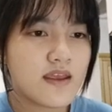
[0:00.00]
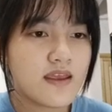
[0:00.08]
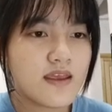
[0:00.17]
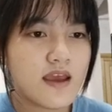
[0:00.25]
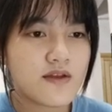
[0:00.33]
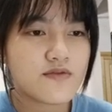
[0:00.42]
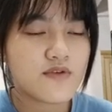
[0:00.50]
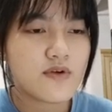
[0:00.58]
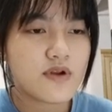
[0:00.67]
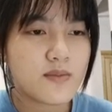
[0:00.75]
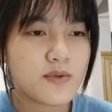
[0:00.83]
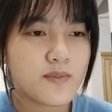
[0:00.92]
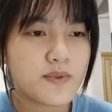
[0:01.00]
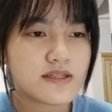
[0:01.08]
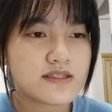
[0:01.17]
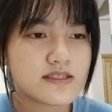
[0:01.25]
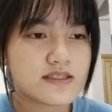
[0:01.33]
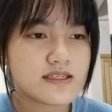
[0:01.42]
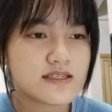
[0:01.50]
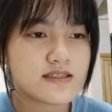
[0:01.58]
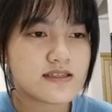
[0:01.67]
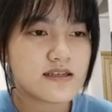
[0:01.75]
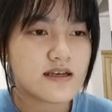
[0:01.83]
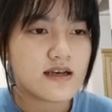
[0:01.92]
He had grown up a bit
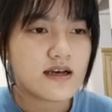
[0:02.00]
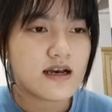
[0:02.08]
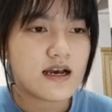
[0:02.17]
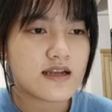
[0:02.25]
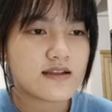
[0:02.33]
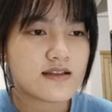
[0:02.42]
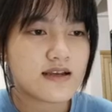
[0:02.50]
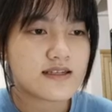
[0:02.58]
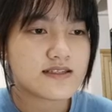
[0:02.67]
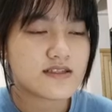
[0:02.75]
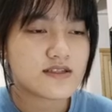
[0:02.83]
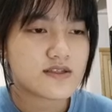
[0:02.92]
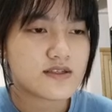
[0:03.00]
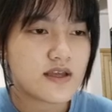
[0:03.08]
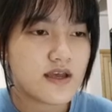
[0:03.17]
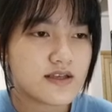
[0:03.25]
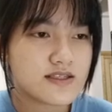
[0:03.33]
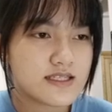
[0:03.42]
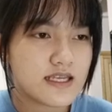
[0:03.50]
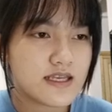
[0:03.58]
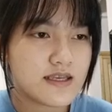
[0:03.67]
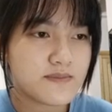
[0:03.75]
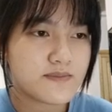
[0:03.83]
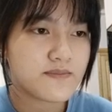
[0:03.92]
since I'd last seen
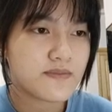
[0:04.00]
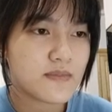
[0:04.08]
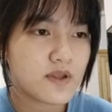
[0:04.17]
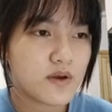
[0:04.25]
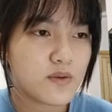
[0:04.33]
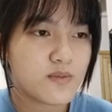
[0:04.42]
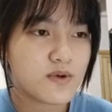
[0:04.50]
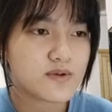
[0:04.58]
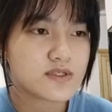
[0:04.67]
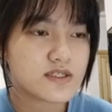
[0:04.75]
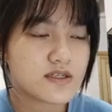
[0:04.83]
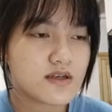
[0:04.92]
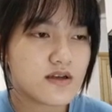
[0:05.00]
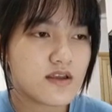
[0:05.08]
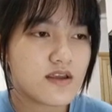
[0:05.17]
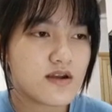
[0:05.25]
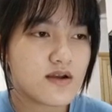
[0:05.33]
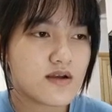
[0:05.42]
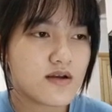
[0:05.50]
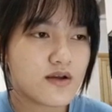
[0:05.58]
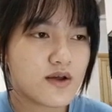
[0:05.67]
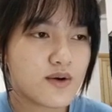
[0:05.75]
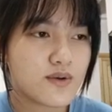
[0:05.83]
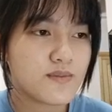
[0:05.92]
him, almost a year
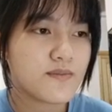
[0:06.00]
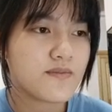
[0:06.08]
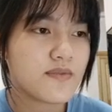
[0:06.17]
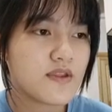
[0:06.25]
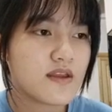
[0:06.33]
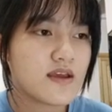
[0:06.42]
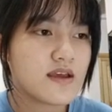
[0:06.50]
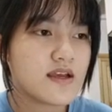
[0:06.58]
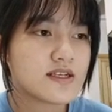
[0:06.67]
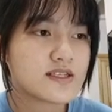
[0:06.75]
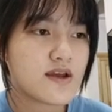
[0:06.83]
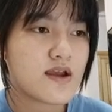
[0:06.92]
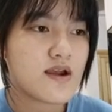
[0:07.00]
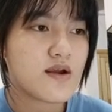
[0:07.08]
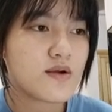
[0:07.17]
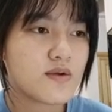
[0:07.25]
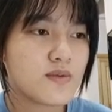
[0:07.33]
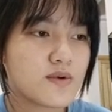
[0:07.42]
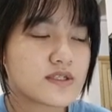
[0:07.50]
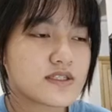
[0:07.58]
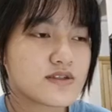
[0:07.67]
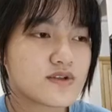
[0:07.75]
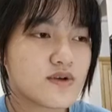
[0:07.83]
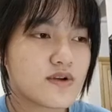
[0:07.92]
ago. His hair
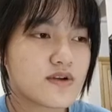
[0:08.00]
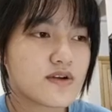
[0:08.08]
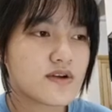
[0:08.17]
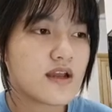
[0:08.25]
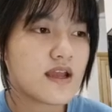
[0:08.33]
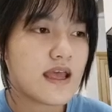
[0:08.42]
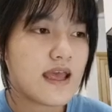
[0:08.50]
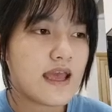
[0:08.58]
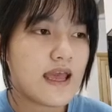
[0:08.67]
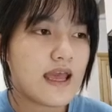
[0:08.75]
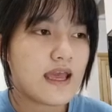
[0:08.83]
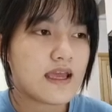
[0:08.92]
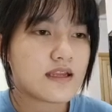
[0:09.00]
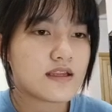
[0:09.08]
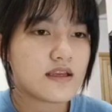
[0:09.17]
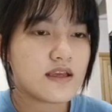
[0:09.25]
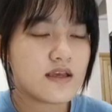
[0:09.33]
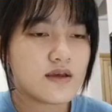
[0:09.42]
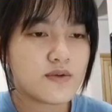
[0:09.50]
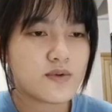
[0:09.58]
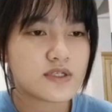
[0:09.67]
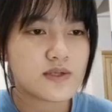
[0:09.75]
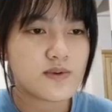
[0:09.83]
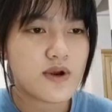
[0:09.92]
was shorter, and he
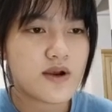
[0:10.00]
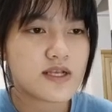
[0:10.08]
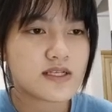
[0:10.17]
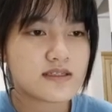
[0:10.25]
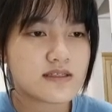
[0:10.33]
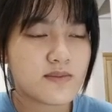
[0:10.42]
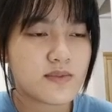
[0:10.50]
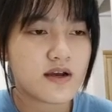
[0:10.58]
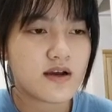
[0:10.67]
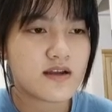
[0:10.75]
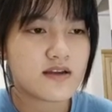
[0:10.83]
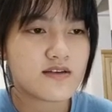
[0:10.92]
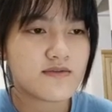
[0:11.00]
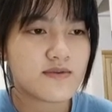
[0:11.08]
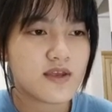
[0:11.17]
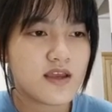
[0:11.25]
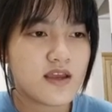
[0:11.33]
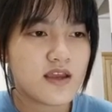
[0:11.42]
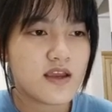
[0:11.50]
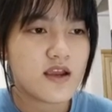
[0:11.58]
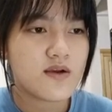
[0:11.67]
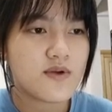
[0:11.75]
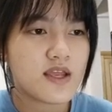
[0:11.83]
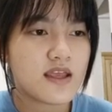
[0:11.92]
was wearing some kind of
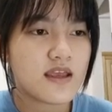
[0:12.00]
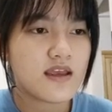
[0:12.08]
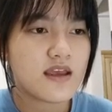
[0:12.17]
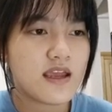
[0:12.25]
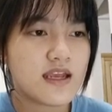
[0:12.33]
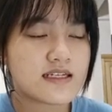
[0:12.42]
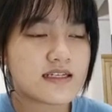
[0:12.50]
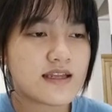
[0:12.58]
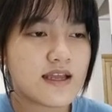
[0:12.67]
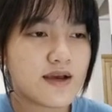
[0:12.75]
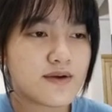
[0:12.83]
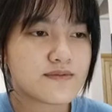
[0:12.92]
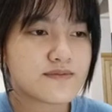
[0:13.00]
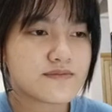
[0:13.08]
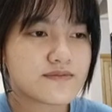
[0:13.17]
hearing aid now.